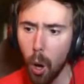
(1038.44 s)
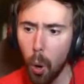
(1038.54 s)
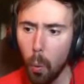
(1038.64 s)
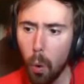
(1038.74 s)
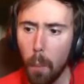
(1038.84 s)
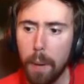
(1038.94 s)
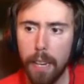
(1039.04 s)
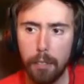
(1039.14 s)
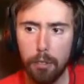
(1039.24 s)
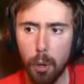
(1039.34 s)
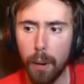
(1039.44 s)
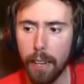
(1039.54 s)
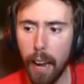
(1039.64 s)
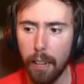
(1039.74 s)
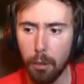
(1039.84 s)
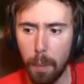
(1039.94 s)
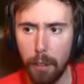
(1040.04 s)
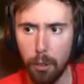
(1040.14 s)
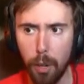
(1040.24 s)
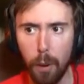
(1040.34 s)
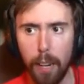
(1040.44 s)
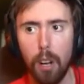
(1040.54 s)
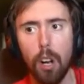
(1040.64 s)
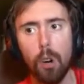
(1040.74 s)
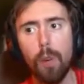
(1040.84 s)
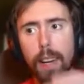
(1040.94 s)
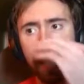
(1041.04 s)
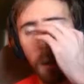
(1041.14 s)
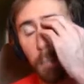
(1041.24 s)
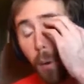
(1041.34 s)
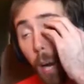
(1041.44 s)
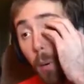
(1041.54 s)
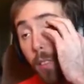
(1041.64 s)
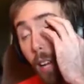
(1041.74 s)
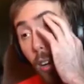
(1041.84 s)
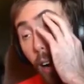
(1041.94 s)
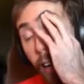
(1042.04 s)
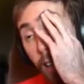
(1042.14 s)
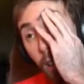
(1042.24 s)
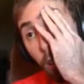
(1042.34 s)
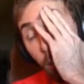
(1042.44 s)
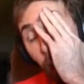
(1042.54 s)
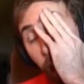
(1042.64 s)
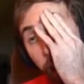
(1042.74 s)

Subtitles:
Well, because doing that is basically, like, letting them play what they like, right?